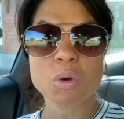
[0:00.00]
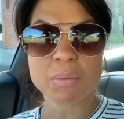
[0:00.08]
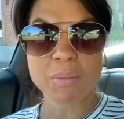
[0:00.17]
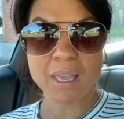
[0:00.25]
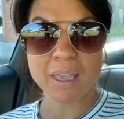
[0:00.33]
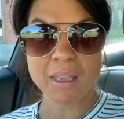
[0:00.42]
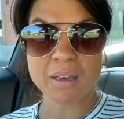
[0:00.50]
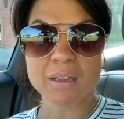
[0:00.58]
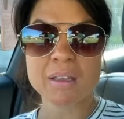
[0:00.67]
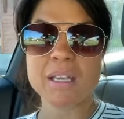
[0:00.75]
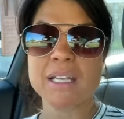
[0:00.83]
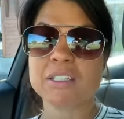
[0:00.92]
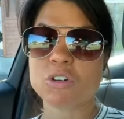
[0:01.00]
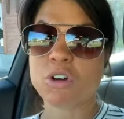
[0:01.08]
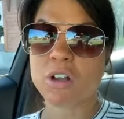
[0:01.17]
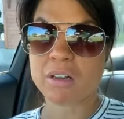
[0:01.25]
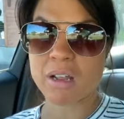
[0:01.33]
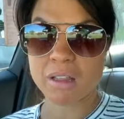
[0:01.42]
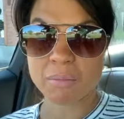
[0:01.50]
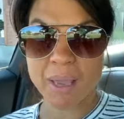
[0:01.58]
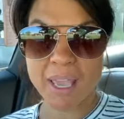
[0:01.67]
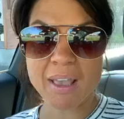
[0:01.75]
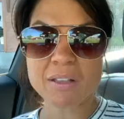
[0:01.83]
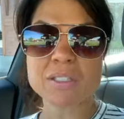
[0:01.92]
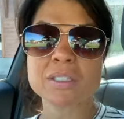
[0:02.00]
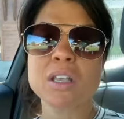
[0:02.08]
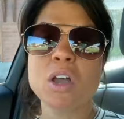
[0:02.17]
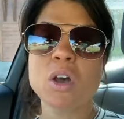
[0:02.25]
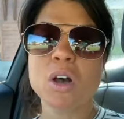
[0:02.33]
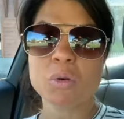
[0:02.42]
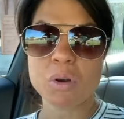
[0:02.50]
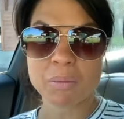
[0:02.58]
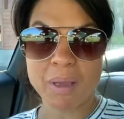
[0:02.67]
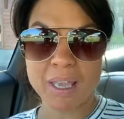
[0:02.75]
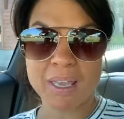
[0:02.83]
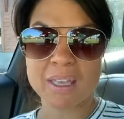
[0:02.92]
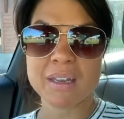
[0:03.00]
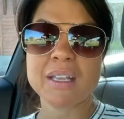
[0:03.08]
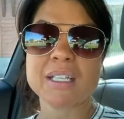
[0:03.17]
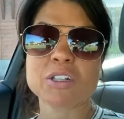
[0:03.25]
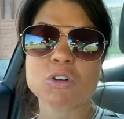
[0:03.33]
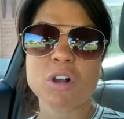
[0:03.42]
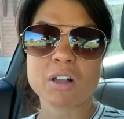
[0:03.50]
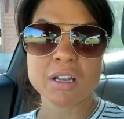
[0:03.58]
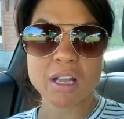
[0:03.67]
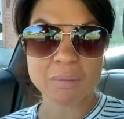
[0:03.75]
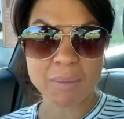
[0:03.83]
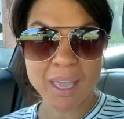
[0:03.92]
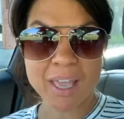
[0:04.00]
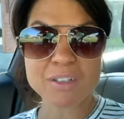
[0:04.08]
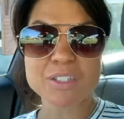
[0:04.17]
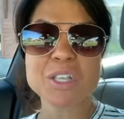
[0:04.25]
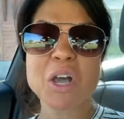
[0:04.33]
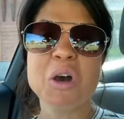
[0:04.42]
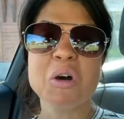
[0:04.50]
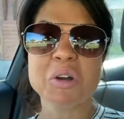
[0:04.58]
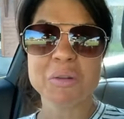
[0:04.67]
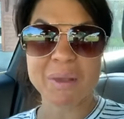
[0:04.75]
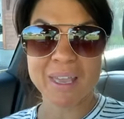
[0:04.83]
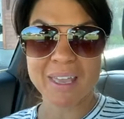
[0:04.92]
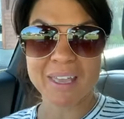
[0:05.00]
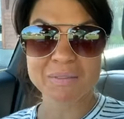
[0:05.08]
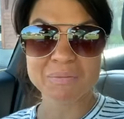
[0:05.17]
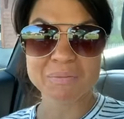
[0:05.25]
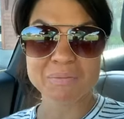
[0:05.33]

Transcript: or in my head? Is the crocodile in my house or in my head? Is the crocodile in my house or in my head?